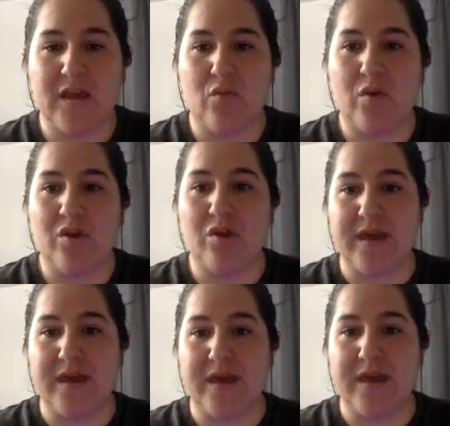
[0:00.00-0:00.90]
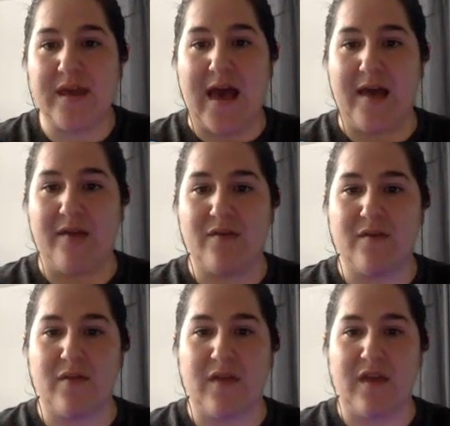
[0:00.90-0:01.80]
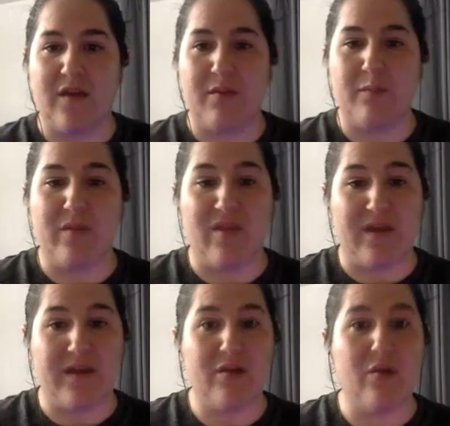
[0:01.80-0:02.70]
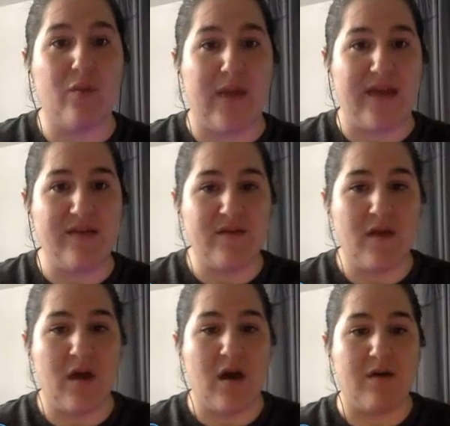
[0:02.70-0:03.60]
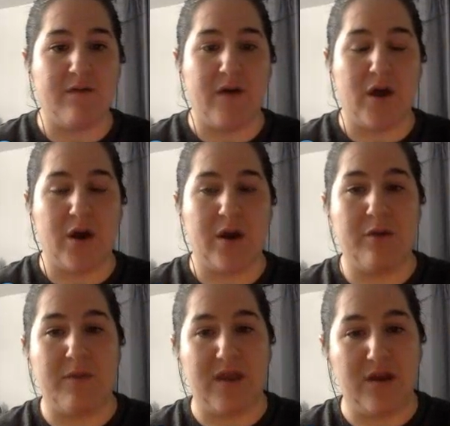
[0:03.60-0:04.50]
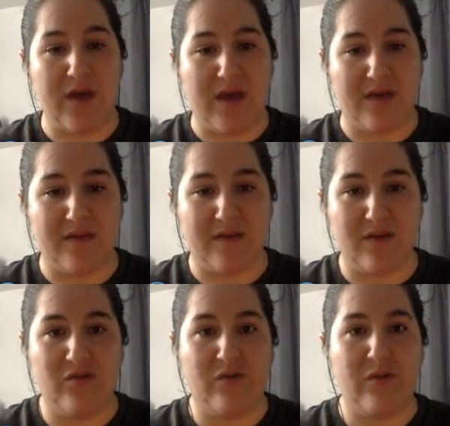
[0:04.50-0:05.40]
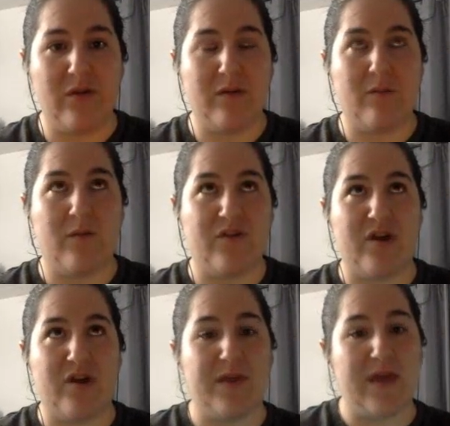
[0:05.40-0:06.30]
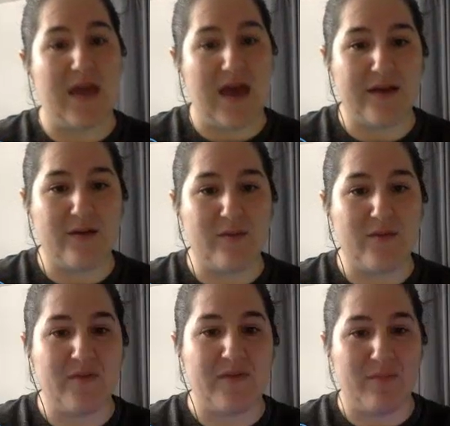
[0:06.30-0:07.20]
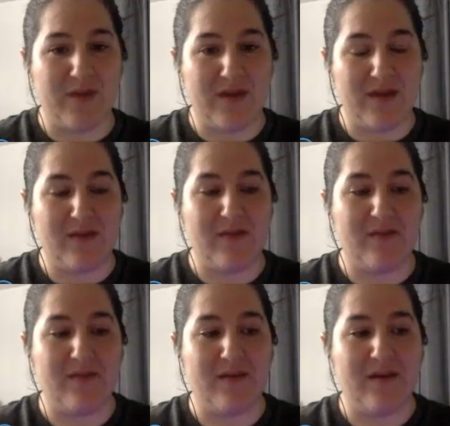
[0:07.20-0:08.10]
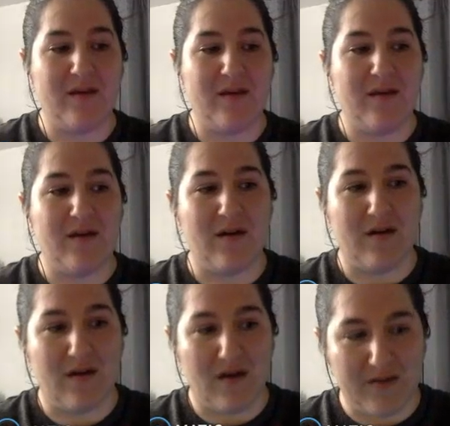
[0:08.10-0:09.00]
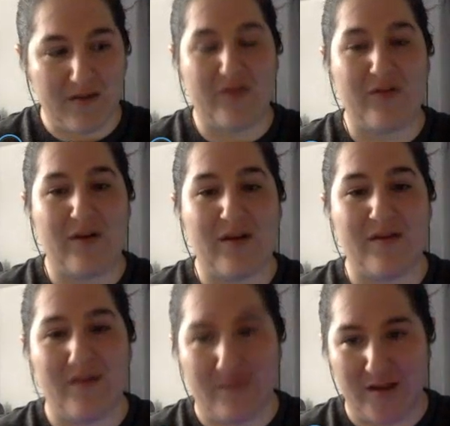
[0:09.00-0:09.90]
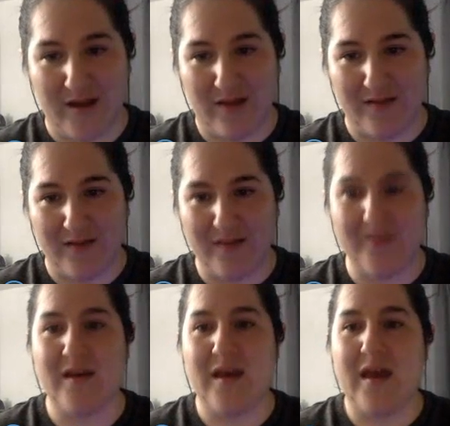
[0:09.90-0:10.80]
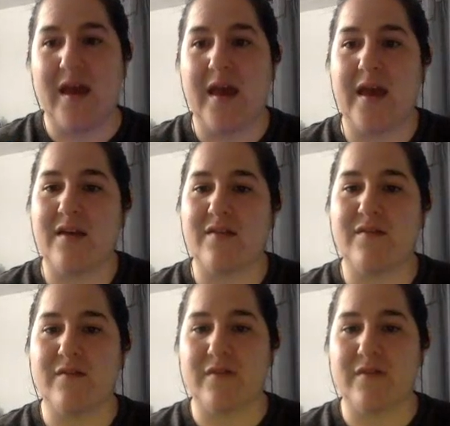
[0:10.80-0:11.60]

We're looking at the molecular weight of our amino acids, which are the atoms and the beads on the strands on the necklaces, and